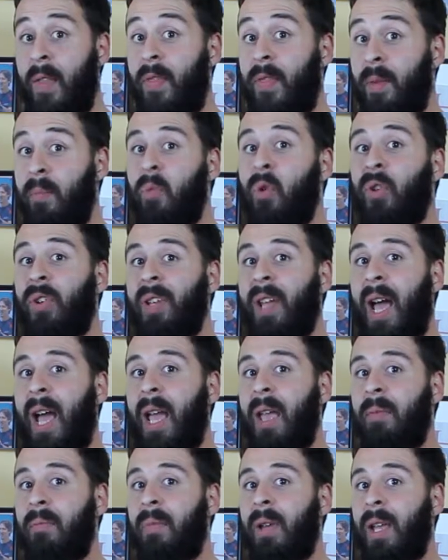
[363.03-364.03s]
the more
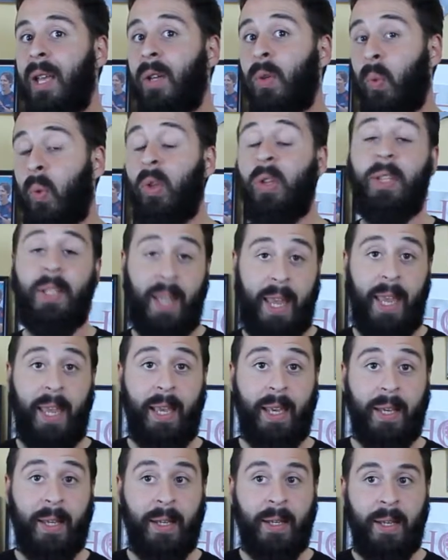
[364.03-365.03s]
time it will take.
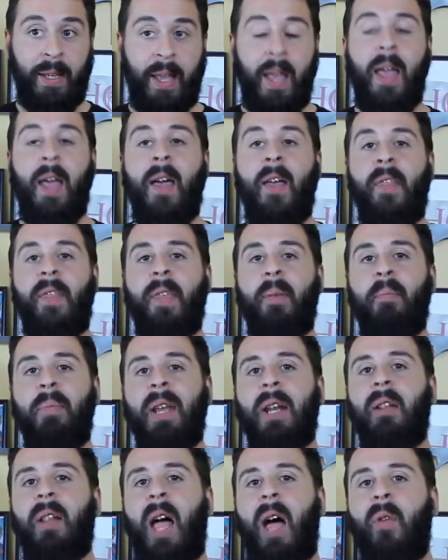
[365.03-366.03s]
The
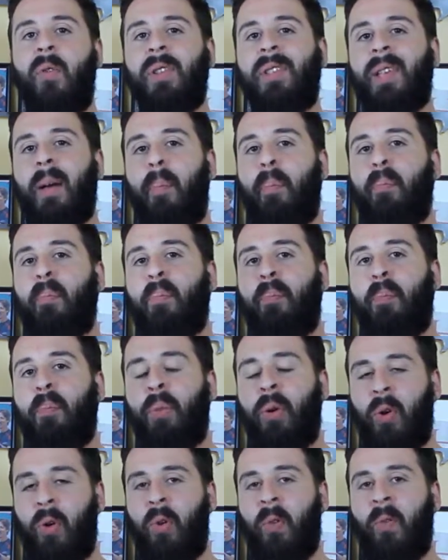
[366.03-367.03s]
Mittelhau is a
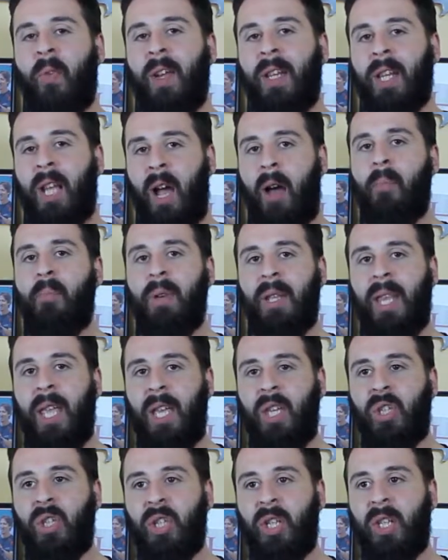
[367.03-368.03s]
perfect
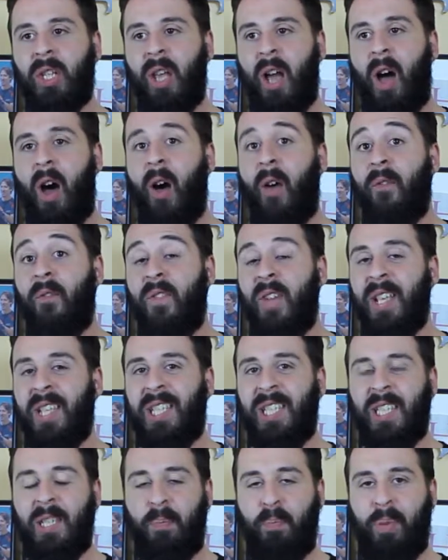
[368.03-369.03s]
combination of
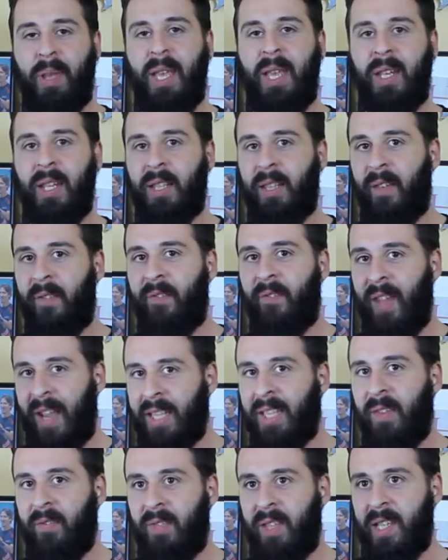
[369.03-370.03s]
speed and
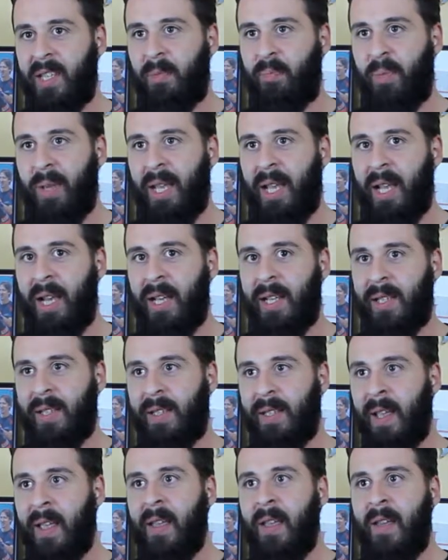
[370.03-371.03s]
effectiveness
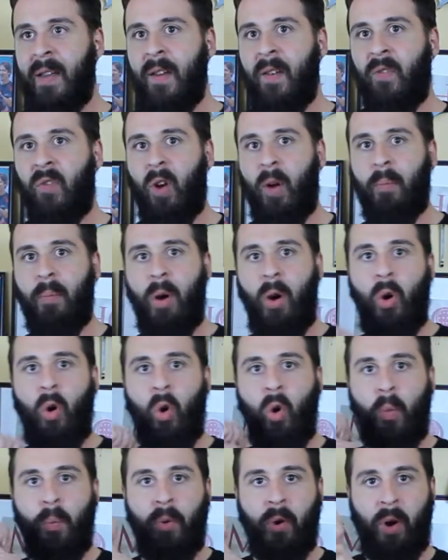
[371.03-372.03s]
because from
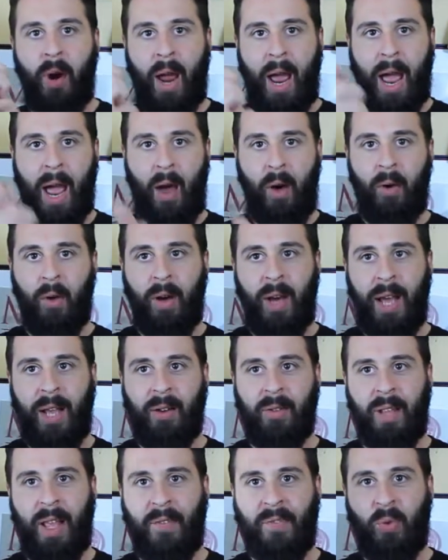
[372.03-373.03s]
Hoberhau, I
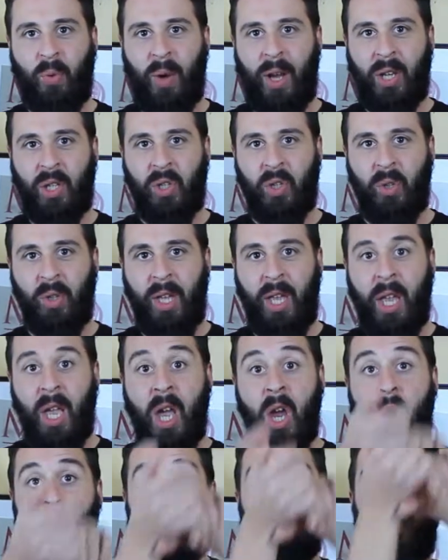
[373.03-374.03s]
don't have to actually
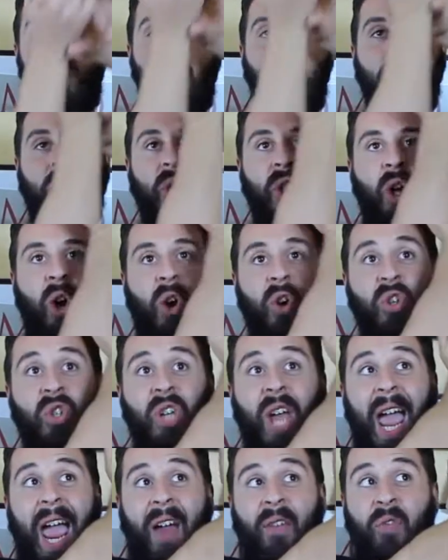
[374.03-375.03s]
recharge
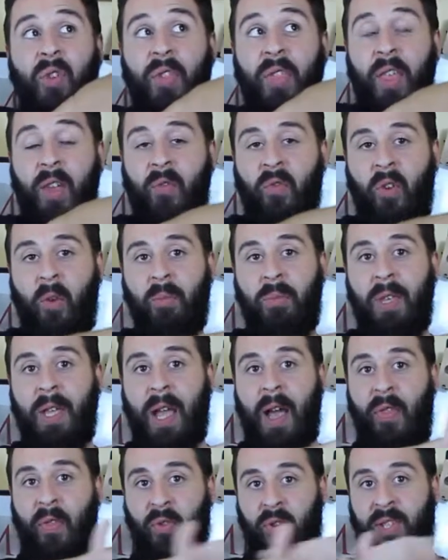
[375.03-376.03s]
everything from the
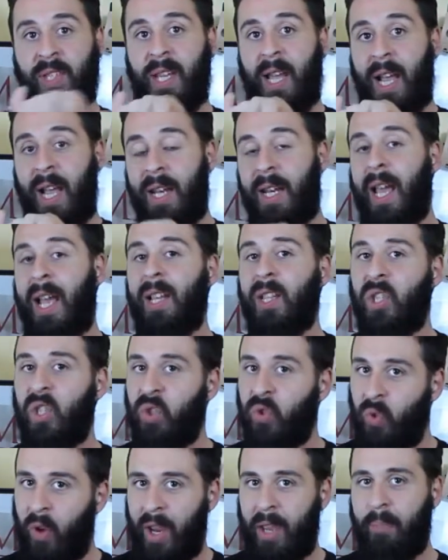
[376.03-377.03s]
other side and
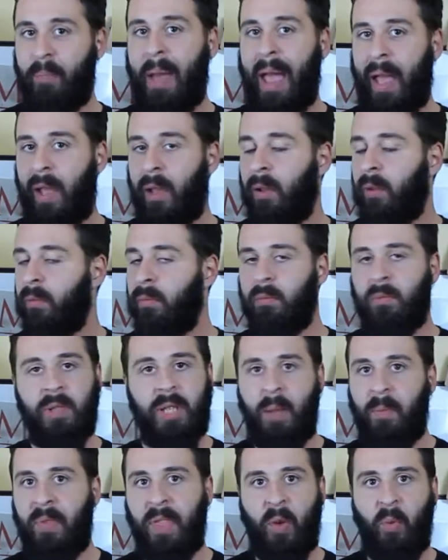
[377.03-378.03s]
strike back.
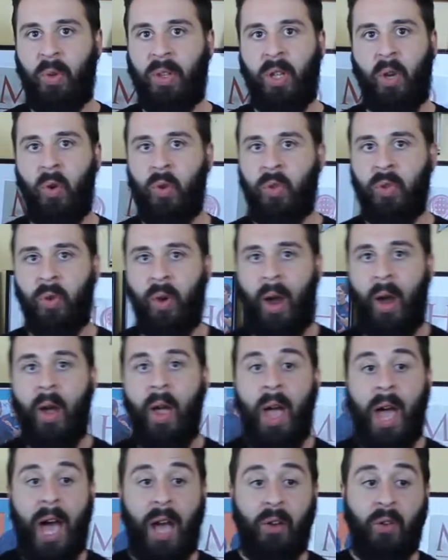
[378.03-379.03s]
Same thing with the Hunterhau.
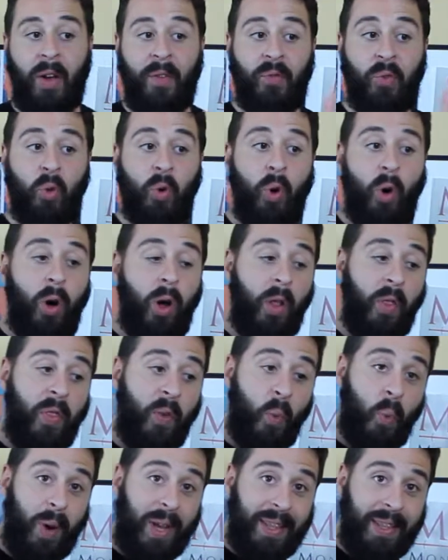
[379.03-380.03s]
I don't have to go all the
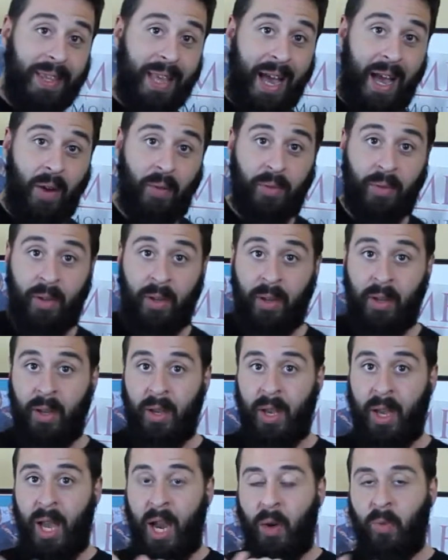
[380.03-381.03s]
way down
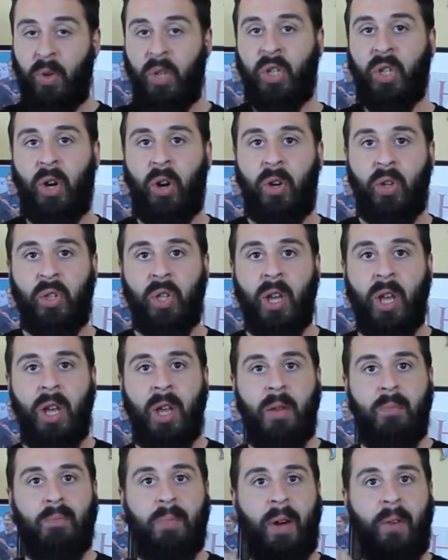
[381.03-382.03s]
and recharge.
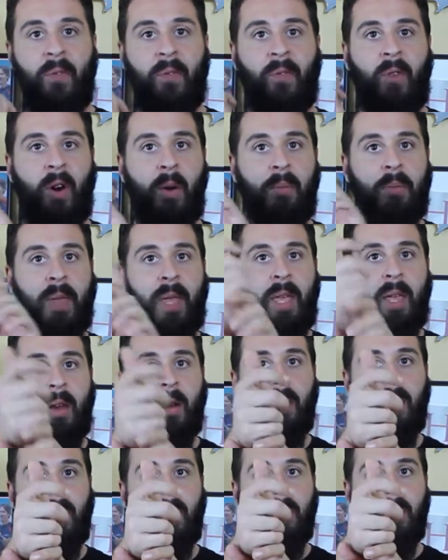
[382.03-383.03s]
But from
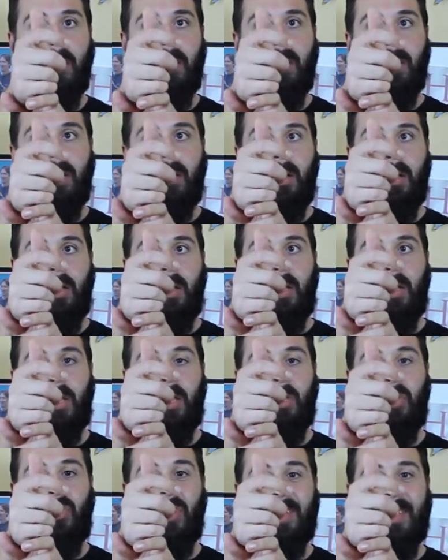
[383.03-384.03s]
here,
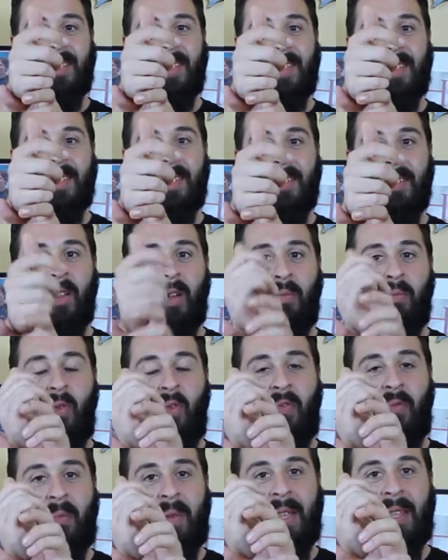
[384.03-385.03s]
just a slow
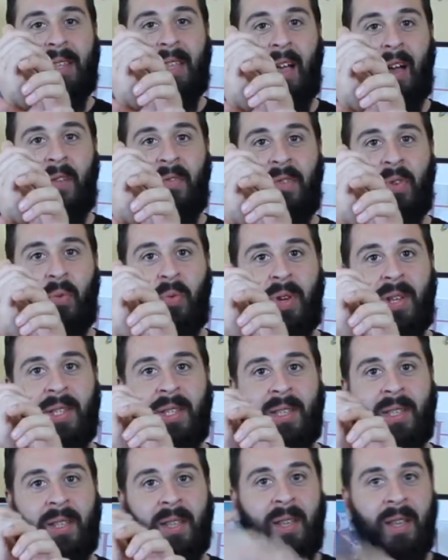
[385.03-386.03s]
movement of the
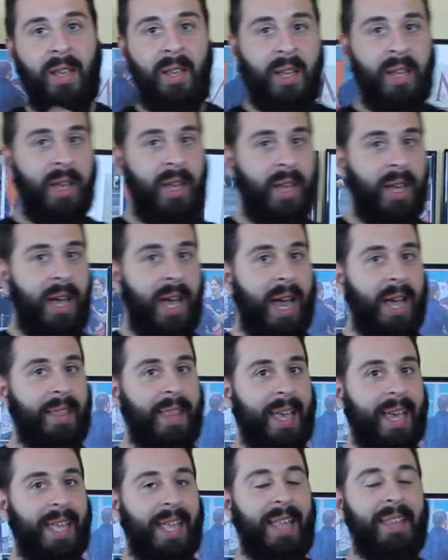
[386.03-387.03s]
wrist and
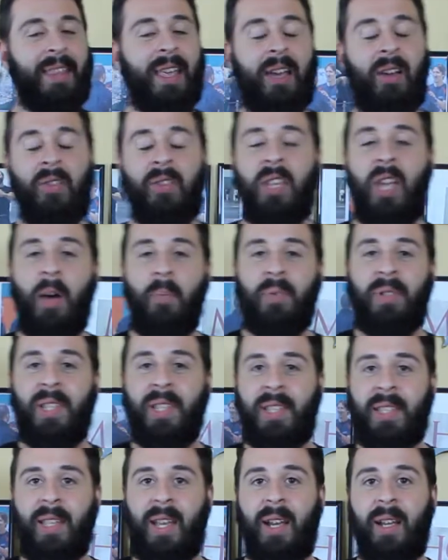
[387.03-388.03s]
I can attack on the
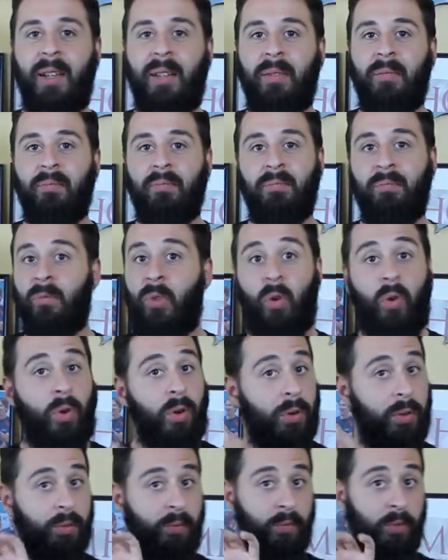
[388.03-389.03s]
opposite side.
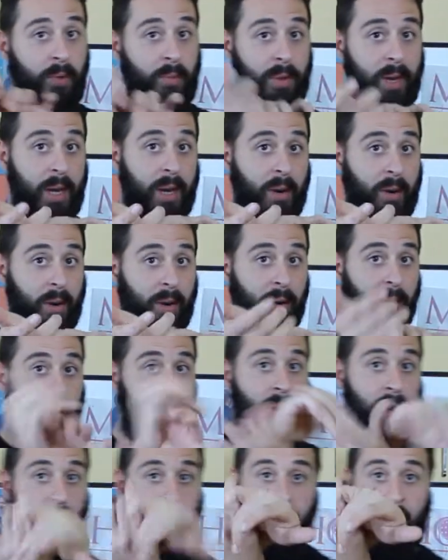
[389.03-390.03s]
Or from here
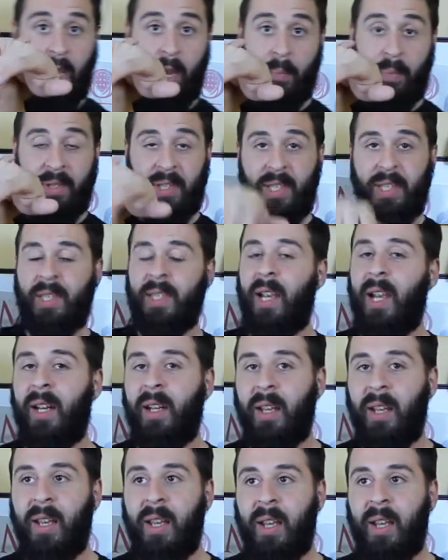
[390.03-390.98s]
on the opposite side.